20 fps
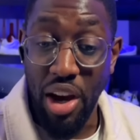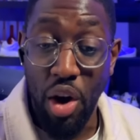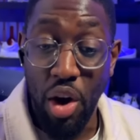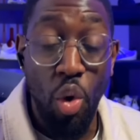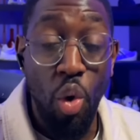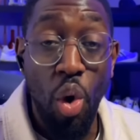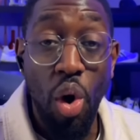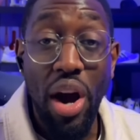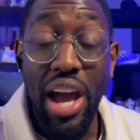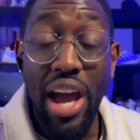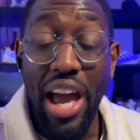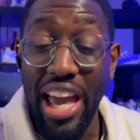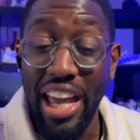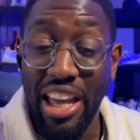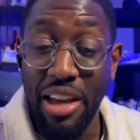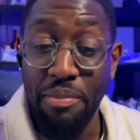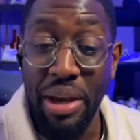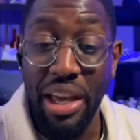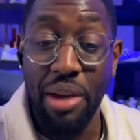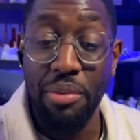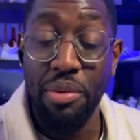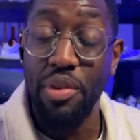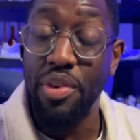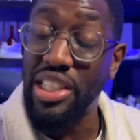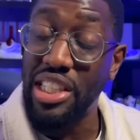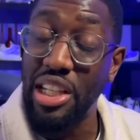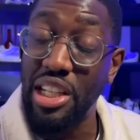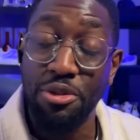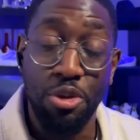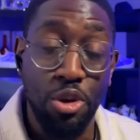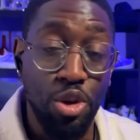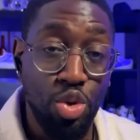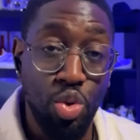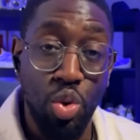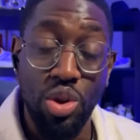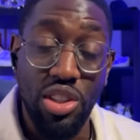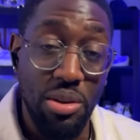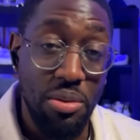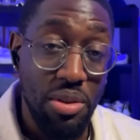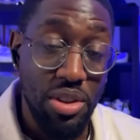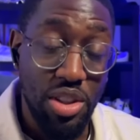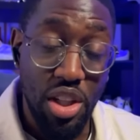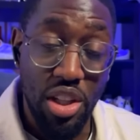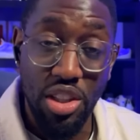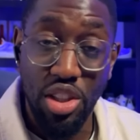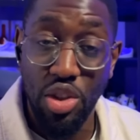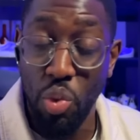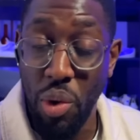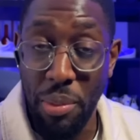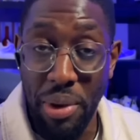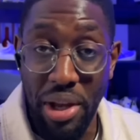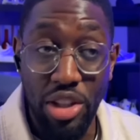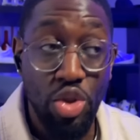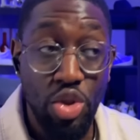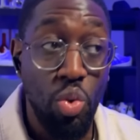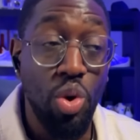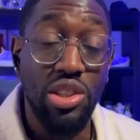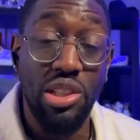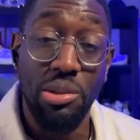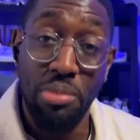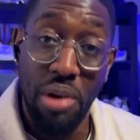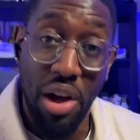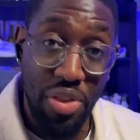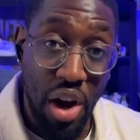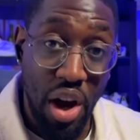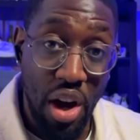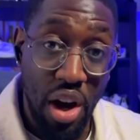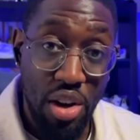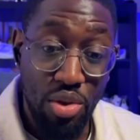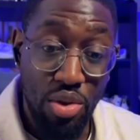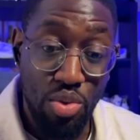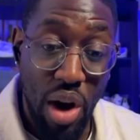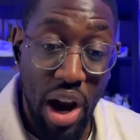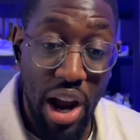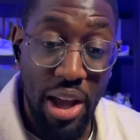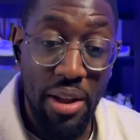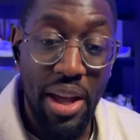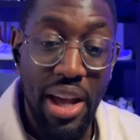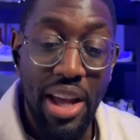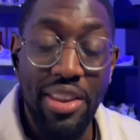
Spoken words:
or it can make it resentful towards women, towards the mother, right?